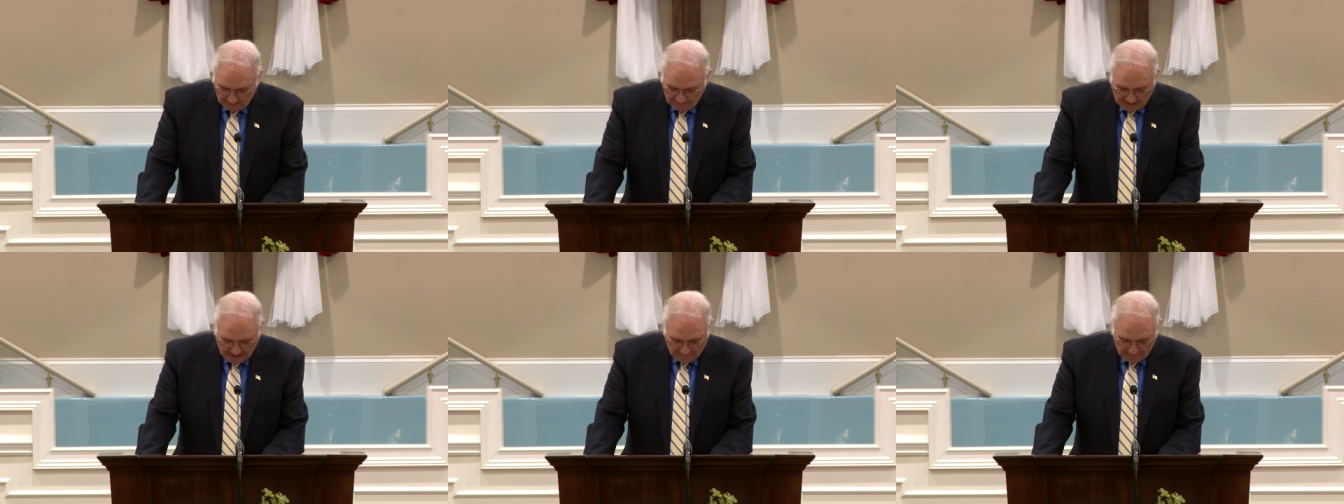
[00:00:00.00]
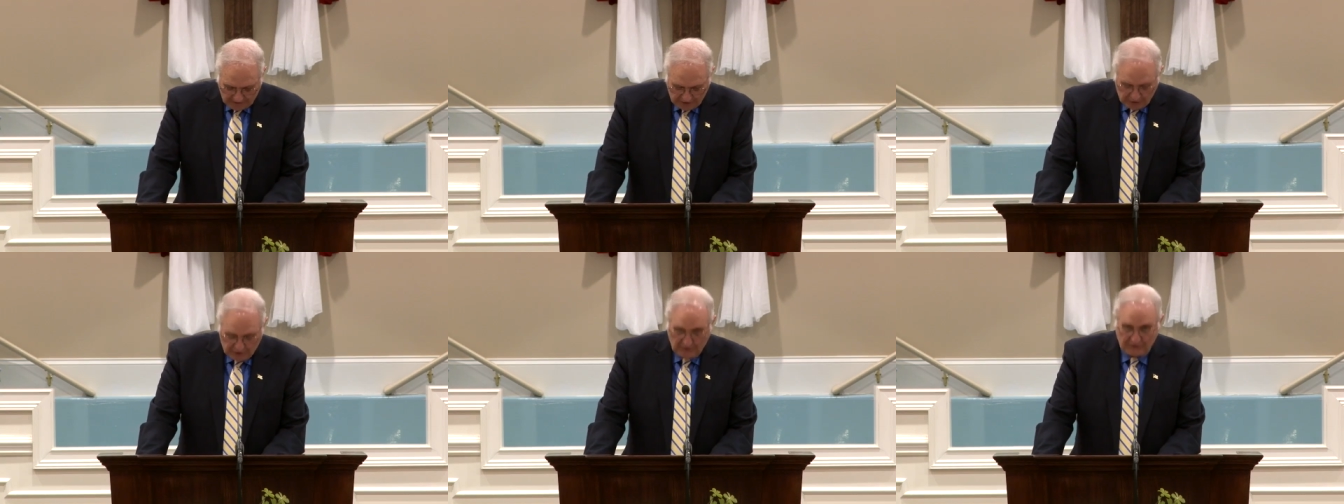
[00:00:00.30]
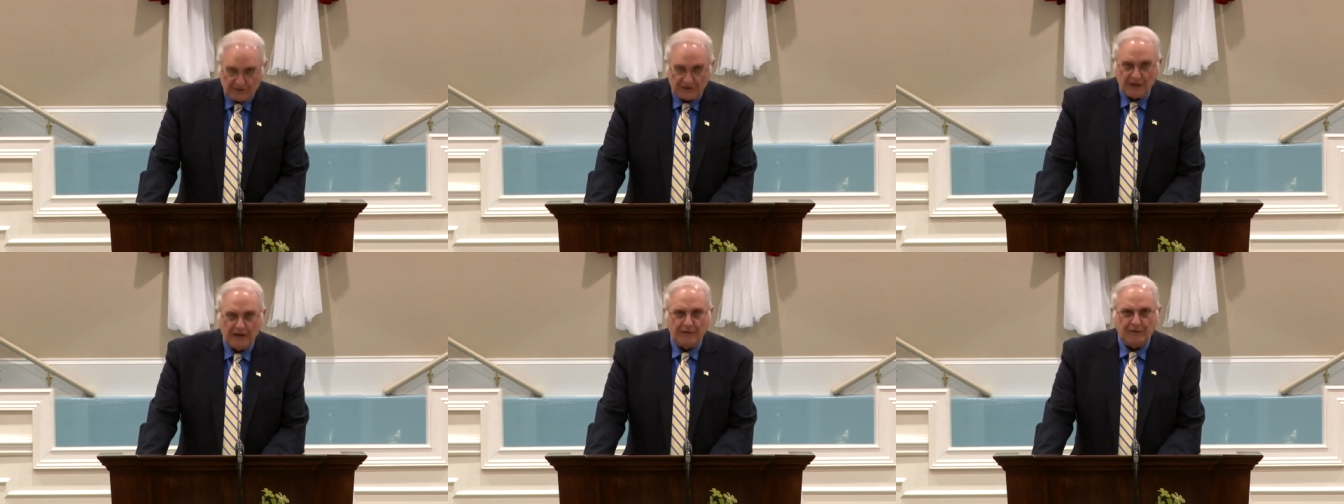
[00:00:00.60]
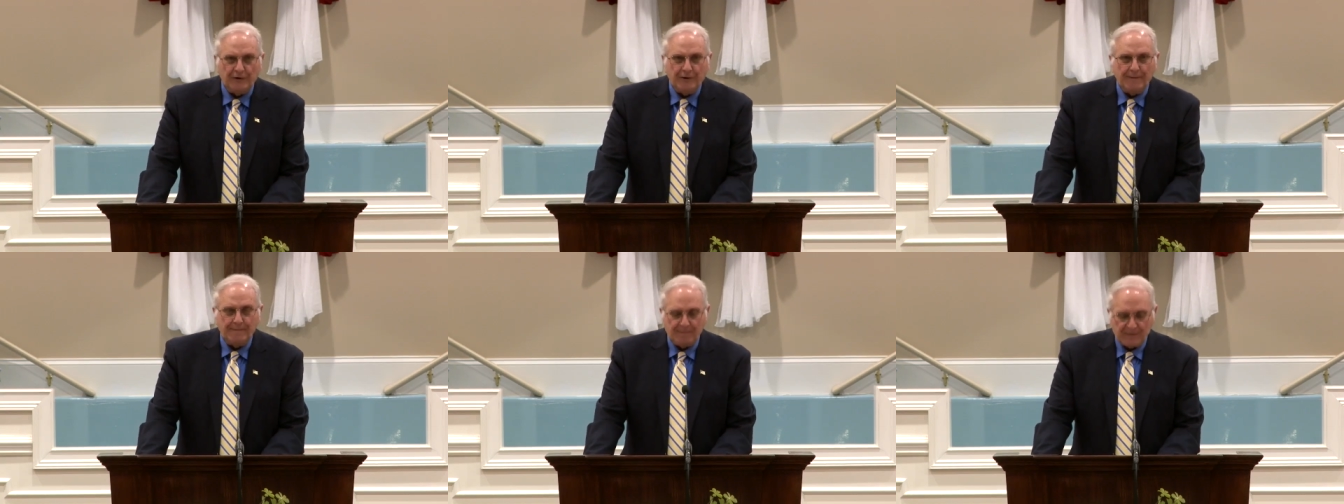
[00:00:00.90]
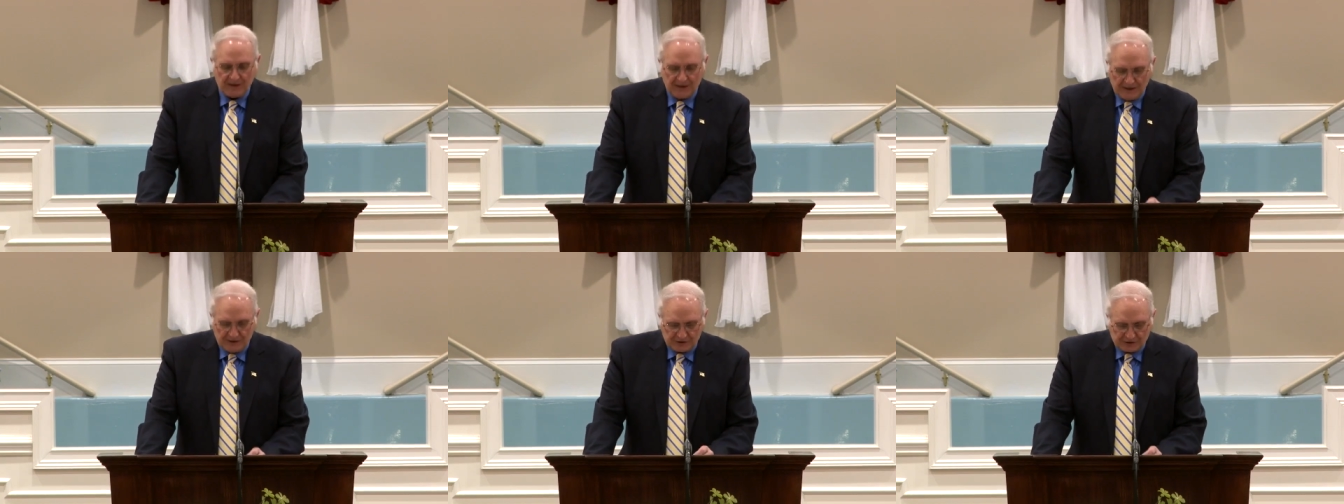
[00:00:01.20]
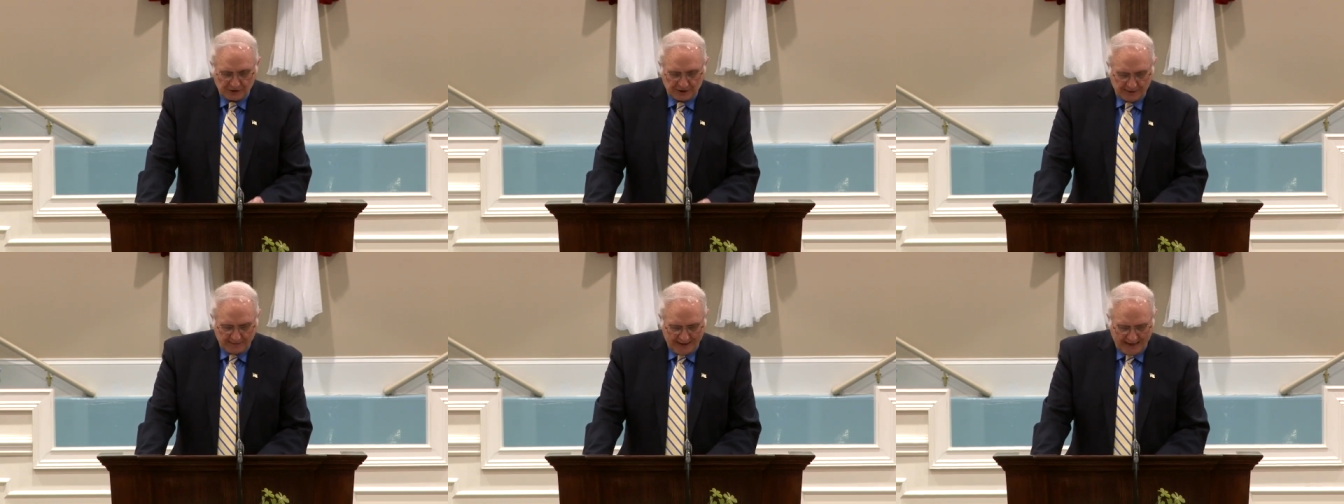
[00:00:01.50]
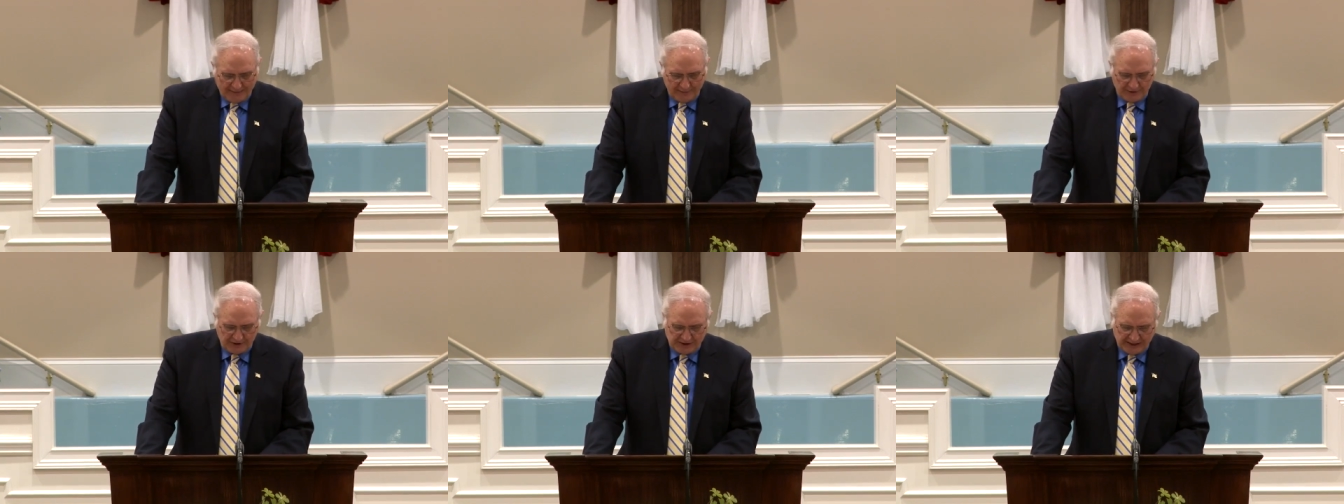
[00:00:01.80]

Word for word: of heaven to the other. So the Bible